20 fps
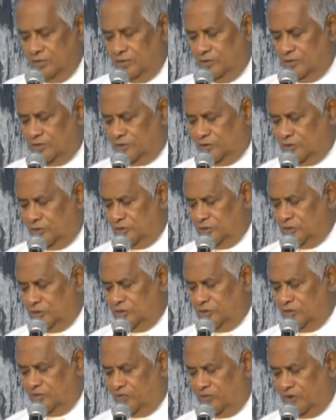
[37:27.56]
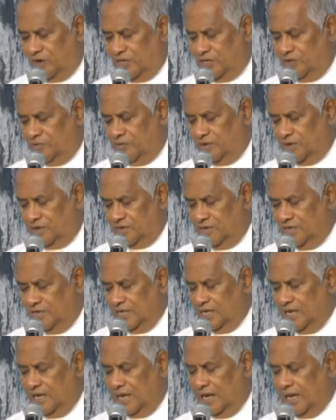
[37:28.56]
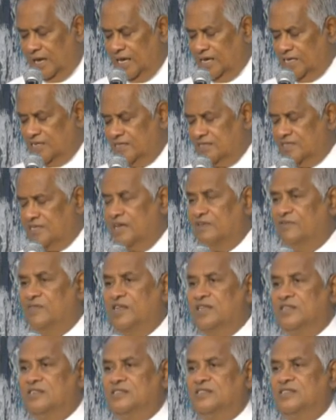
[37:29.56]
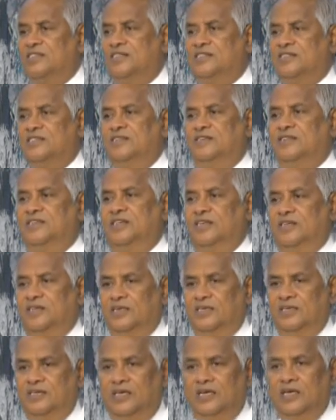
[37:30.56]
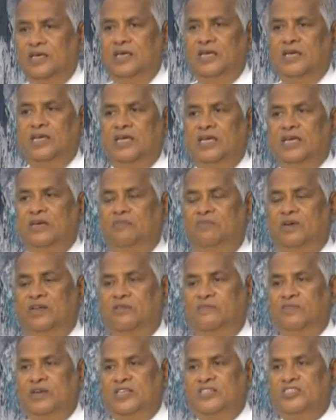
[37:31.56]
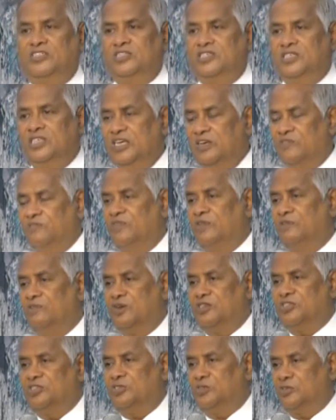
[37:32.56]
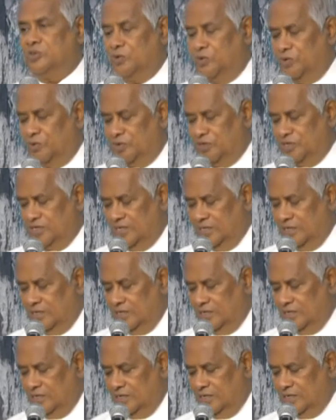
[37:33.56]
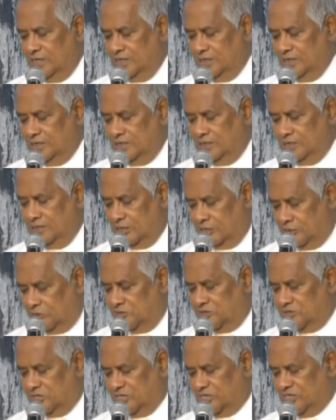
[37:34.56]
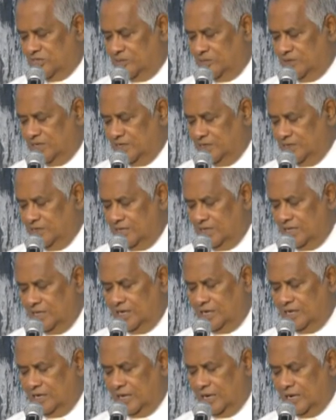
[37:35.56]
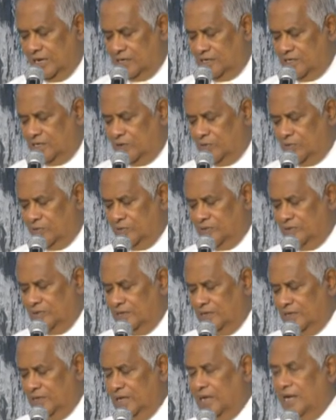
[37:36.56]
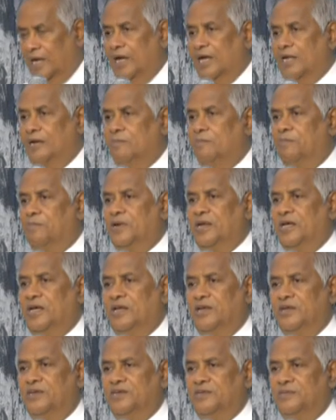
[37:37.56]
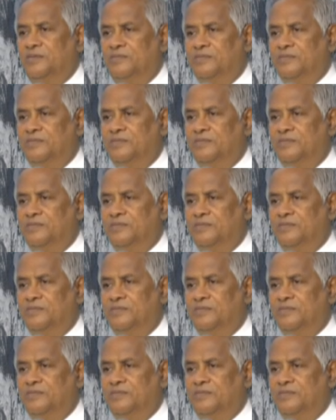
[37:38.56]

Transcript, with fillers: Luke 22, 41. Acts 7, 60. Even when Stephen was stoned in the New Testament, he knelt down and prayed.